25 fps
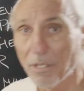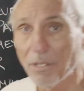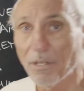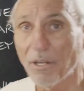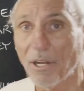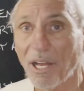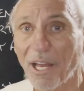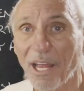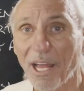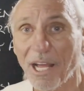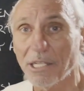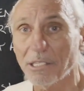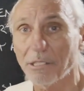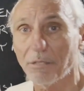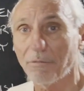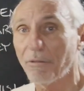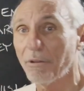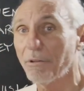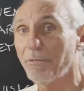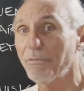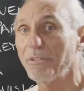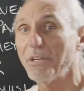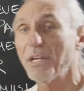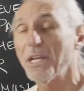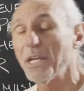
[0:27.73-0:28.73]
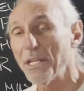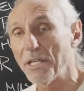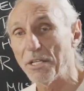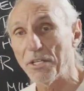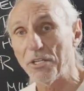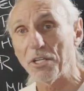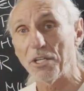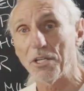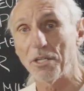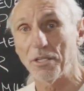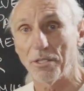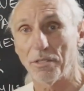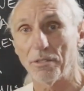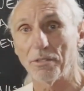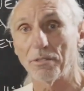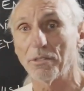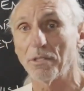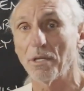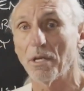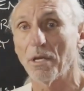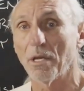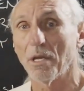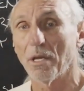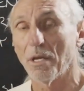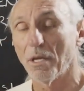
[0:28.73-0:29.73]
in the last fifteen years.
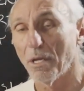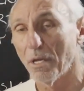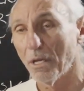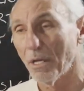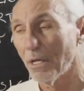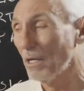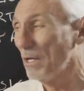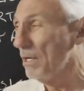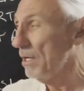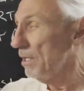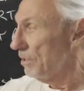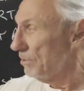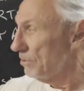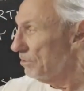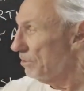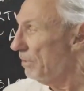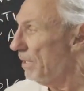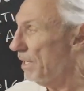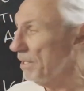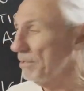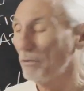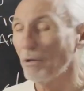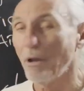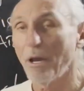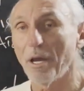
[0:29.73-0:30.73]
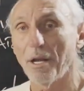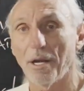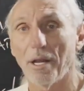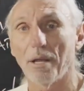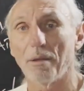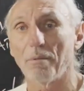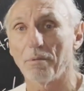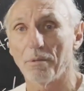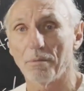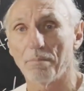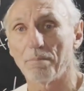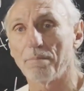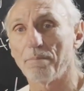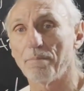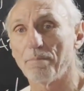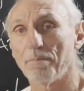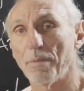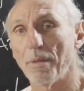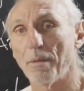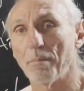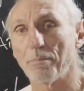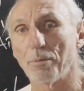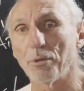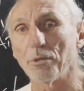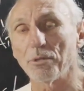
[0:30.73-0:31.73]
So I thought I would
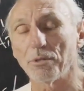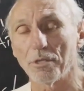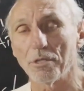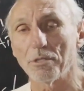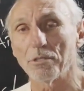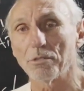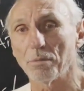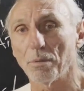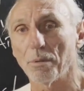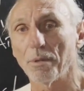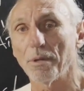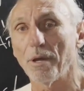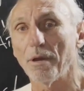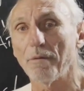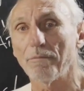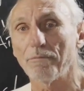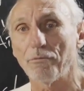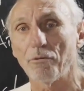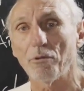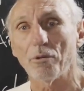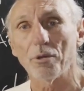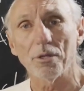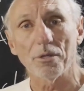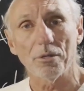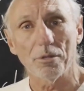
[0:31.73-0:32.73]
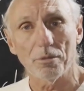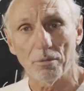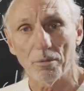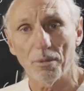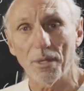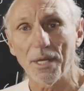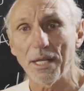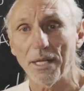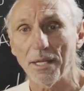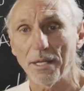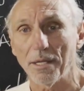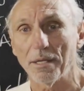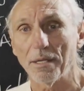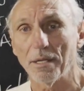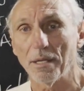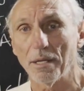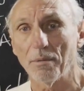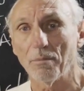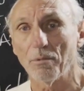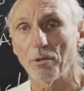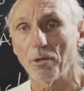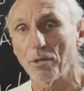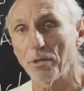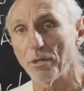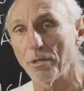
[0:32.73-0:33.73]
put this one up for you to read,
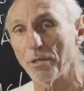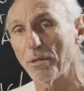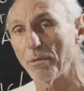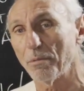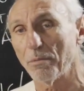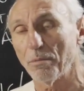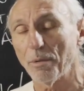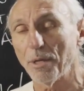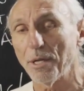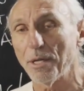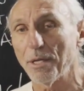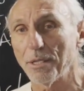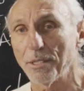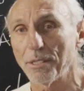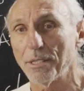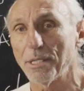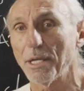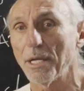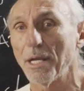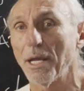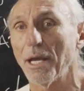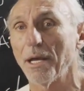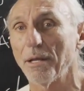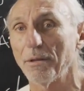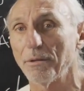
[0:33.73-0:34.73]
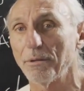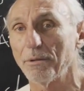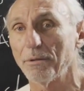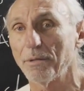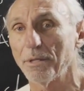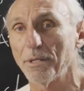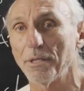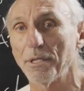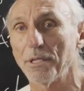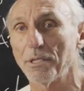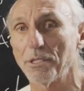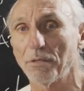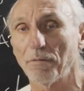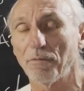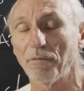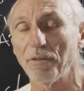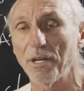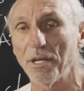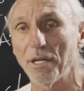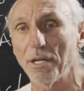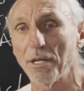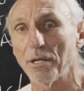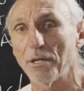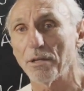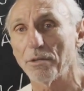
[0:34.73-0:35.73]
and we're going to read it together in this
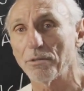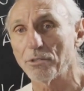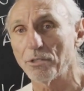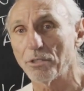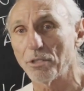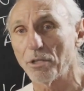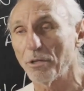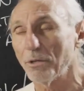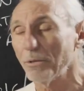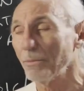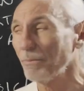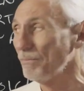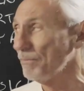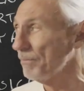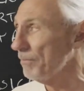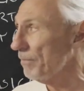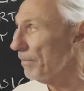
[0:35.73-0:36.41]
video. So